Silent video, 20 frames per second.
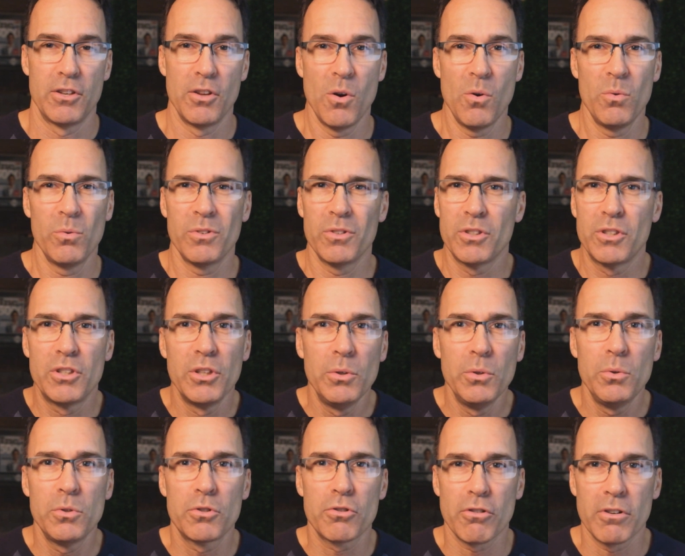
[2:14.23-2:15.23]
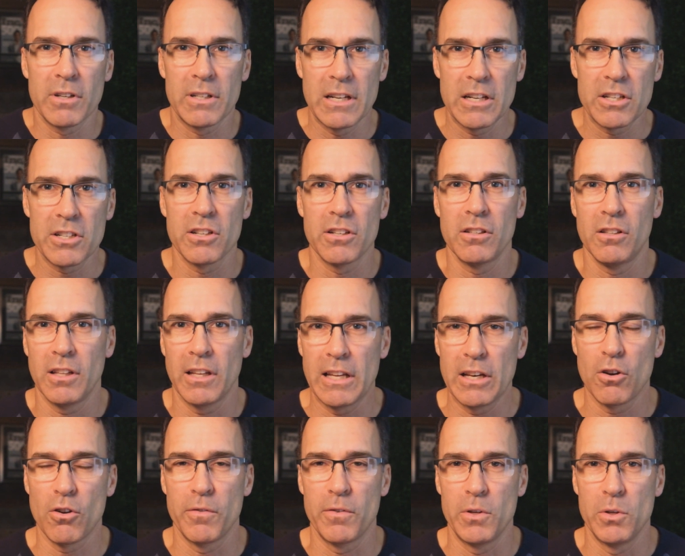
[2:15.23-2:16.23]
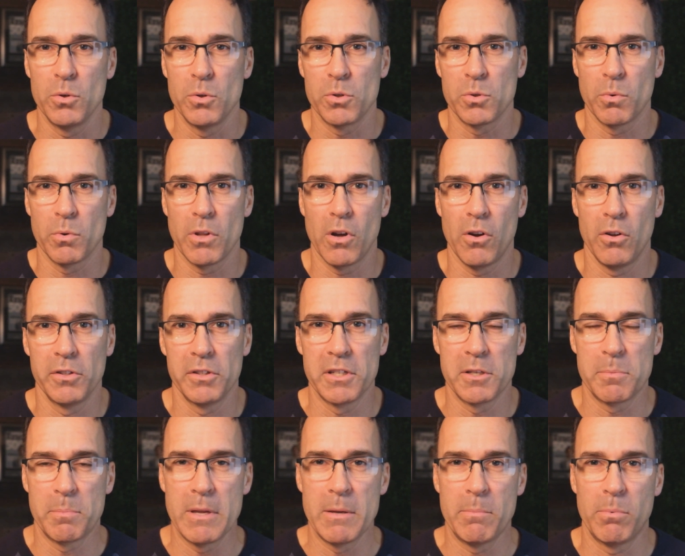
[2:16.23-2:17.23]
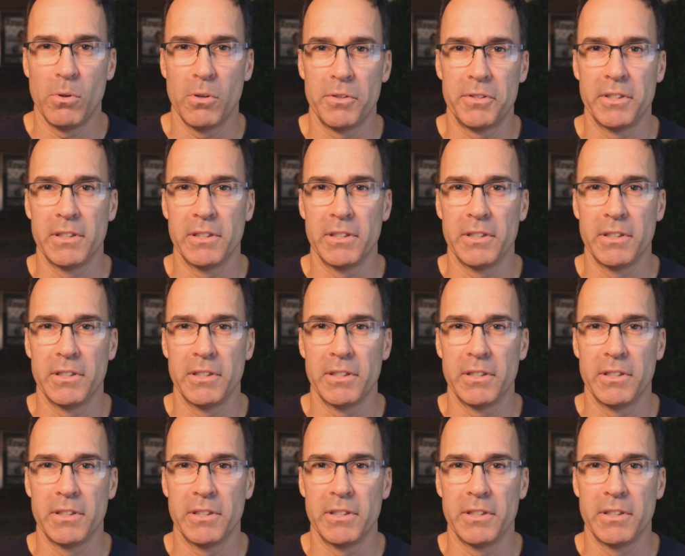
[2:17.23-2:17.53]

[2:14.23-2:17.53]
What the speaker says: Don't do traditional interviews with all these people